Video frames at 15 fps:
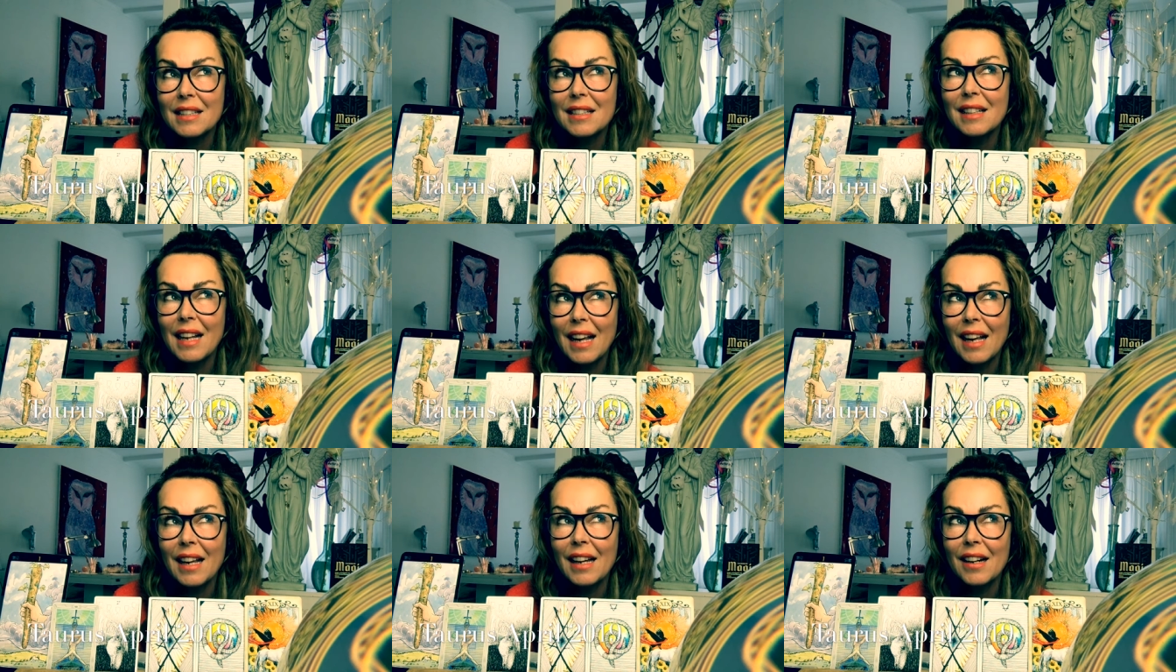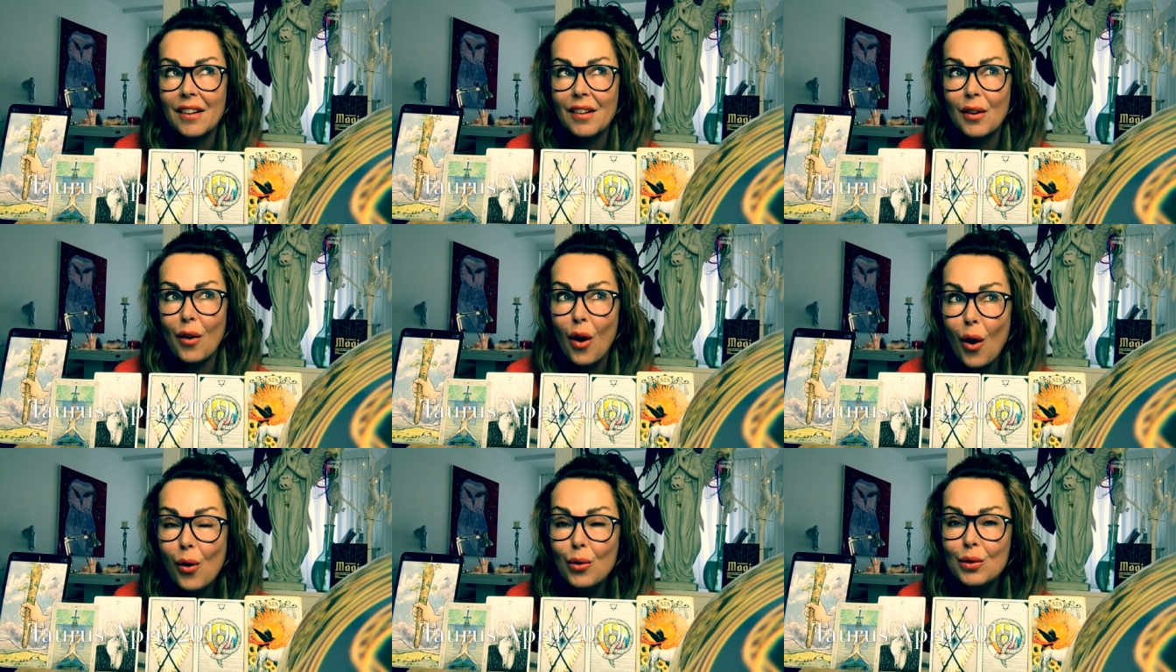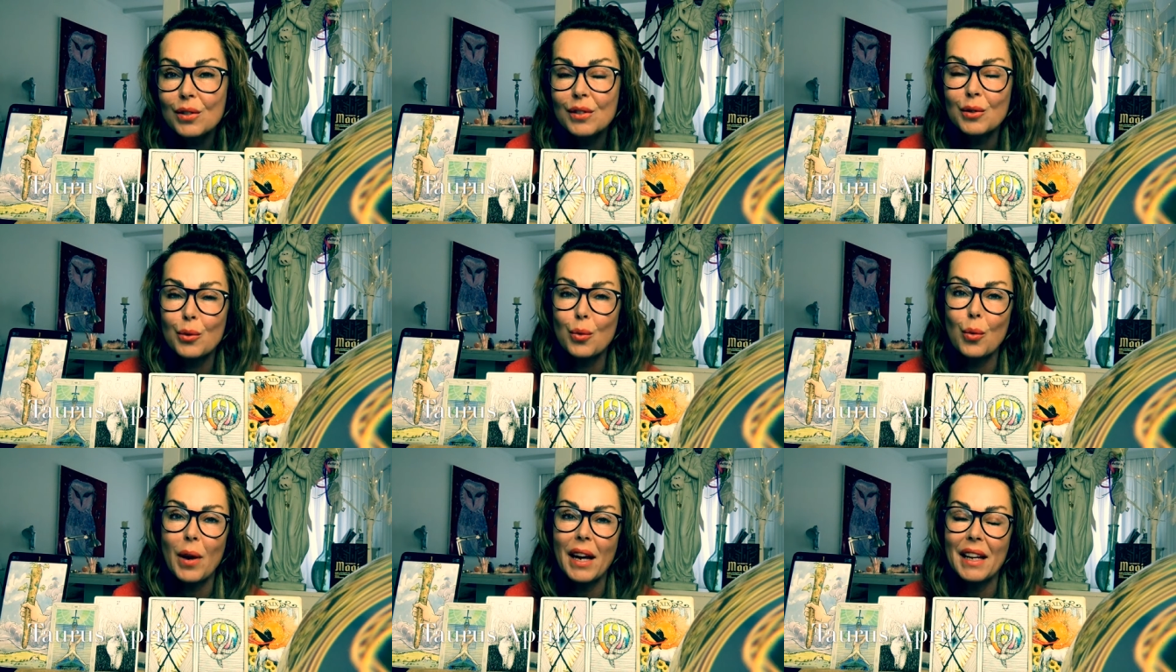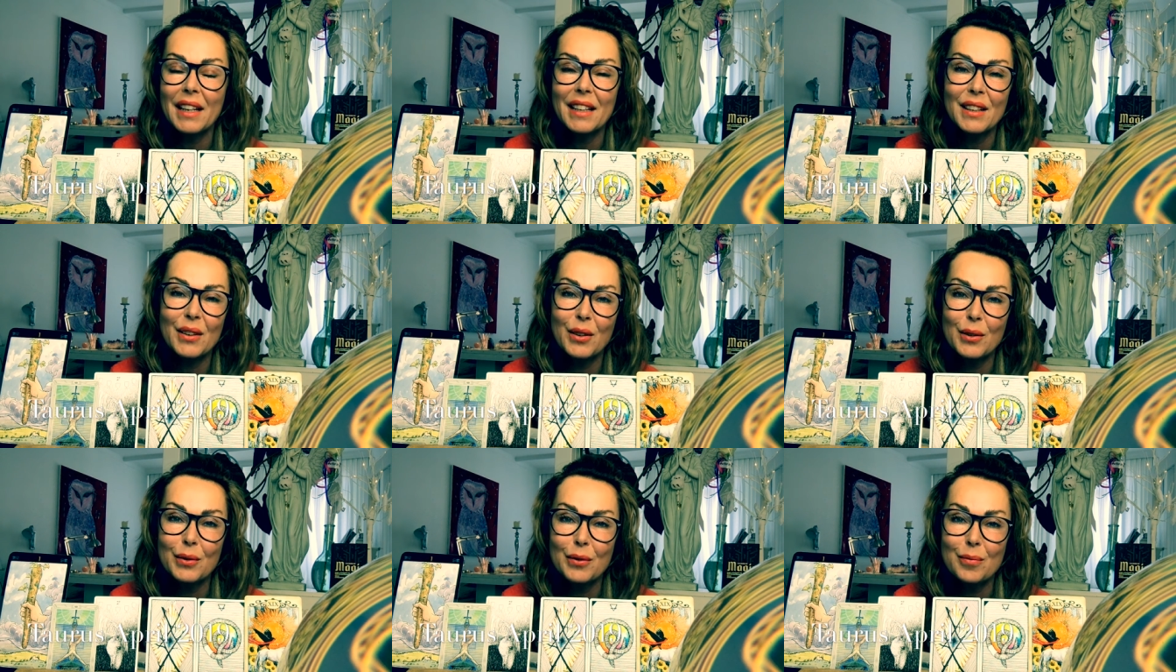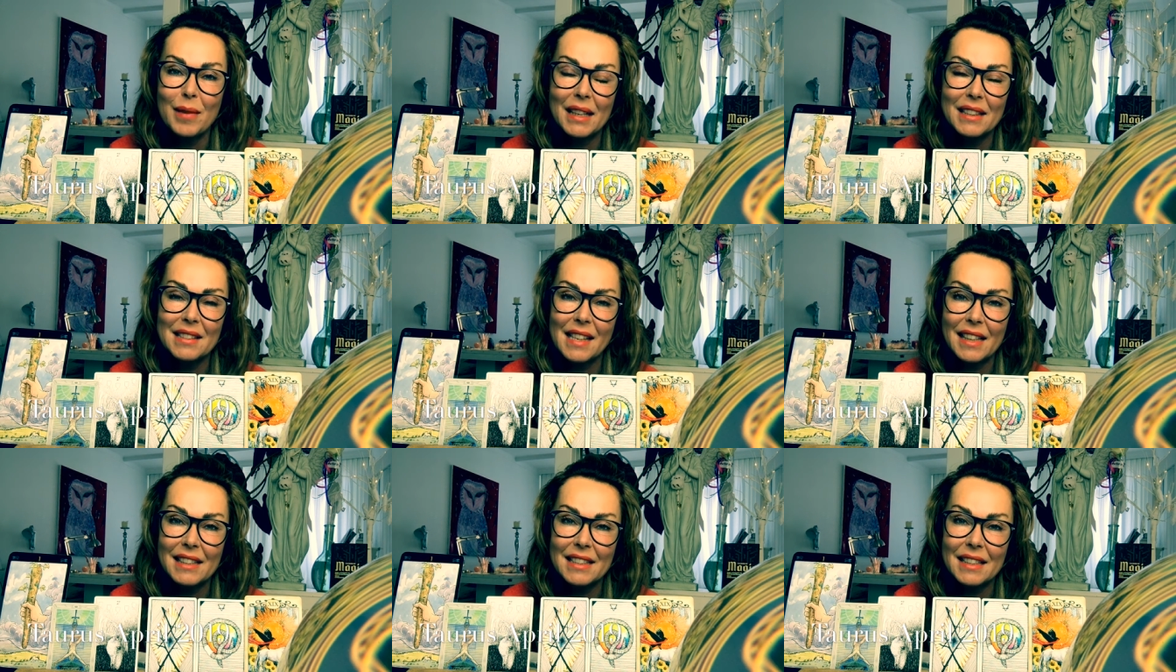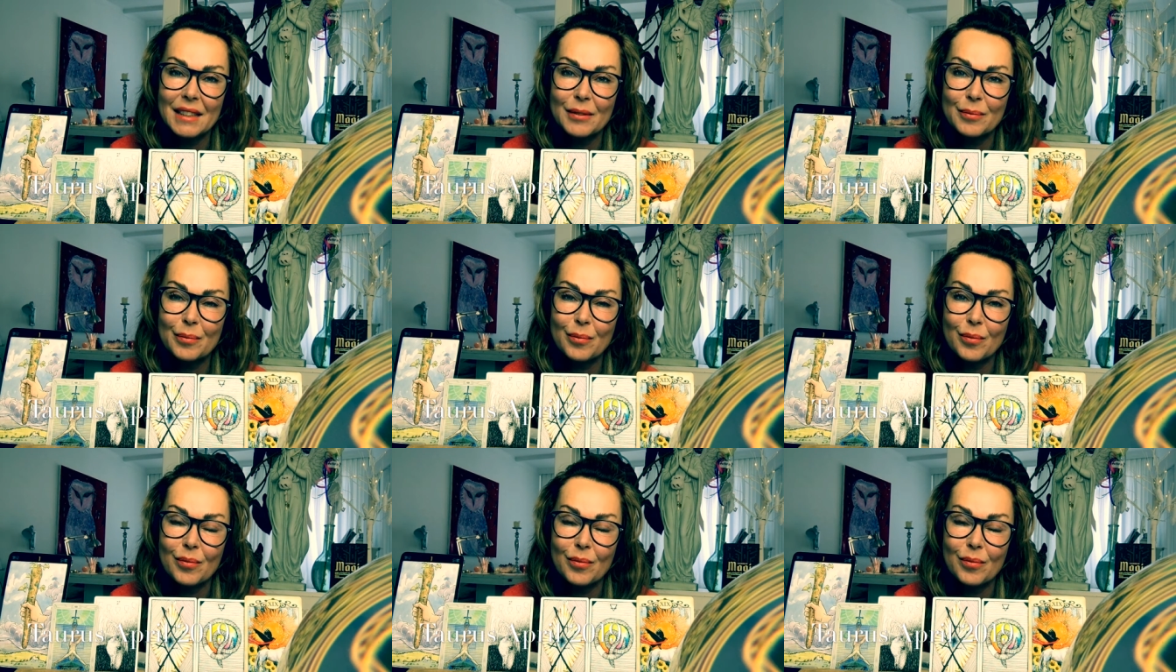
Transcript: their own way of meditating.